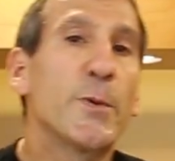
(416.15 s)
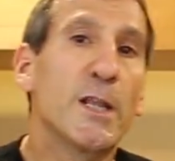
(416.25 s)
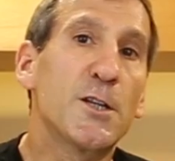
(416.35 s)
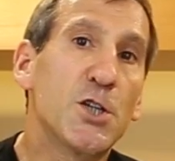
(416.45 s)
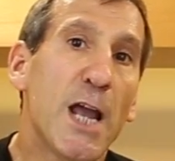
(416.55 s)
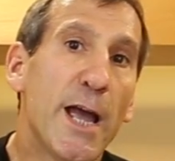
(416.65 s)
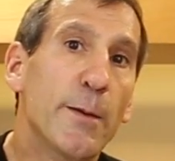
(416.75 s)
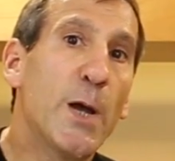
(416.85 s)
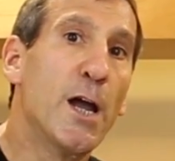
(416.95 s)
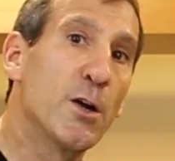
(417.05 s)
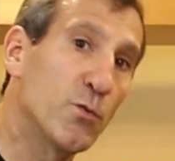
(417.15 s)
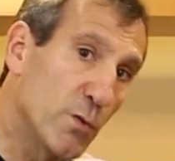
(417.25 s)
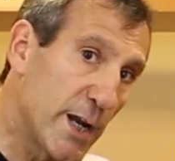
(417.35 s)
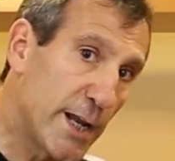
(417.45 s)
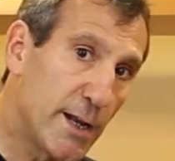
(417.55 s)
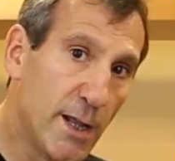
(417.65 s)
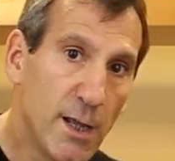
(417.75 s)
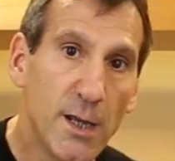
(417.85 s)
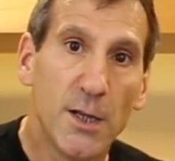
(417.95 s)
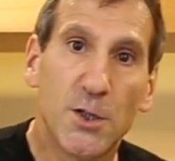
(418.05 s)
to be the jab, right,
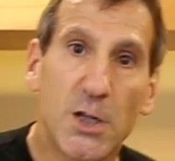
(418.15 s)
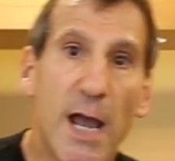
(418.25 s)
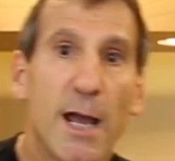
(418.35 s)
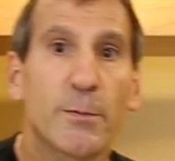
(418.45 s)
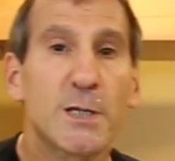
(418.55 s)
jab.